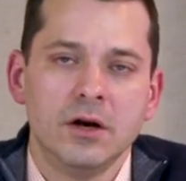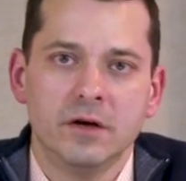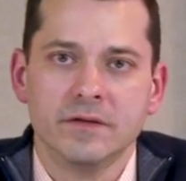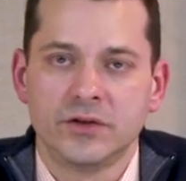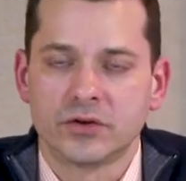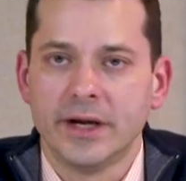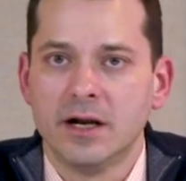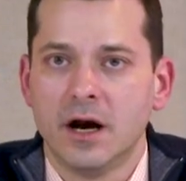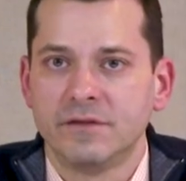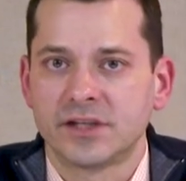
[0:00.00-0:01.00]
over the
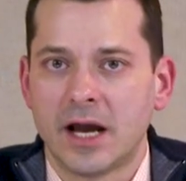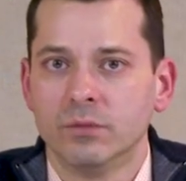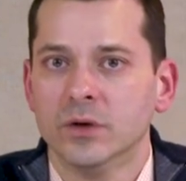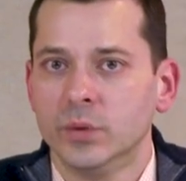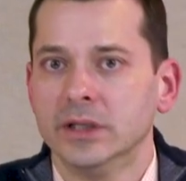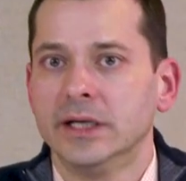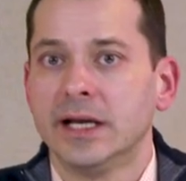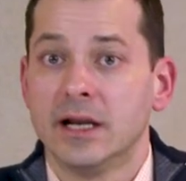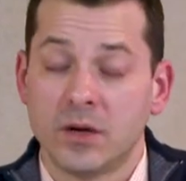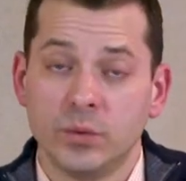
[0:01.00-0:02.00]
trade-offs that we're
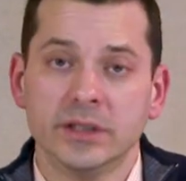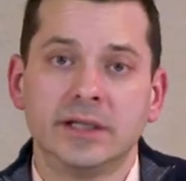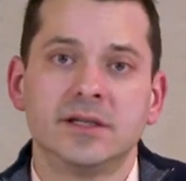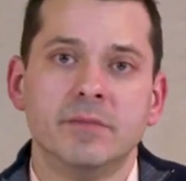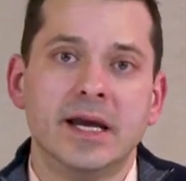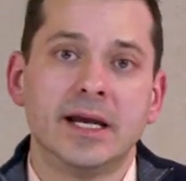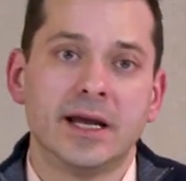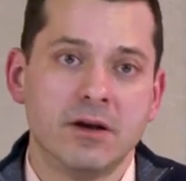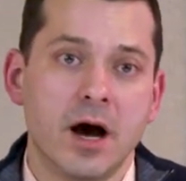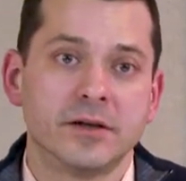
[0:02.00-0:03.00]
willing and unwilling to make
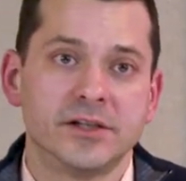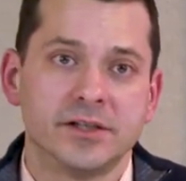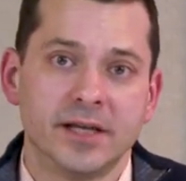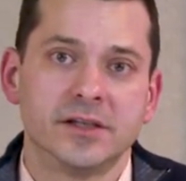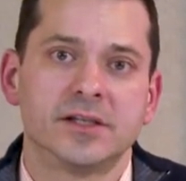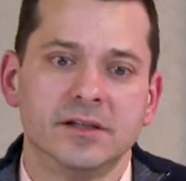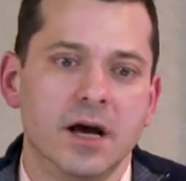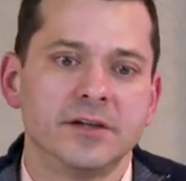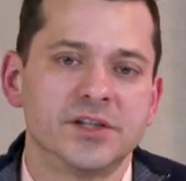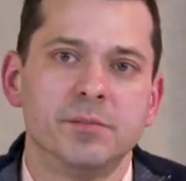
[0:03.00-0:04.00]
and not just, necess-
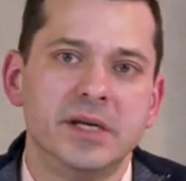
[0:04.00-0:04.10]
not just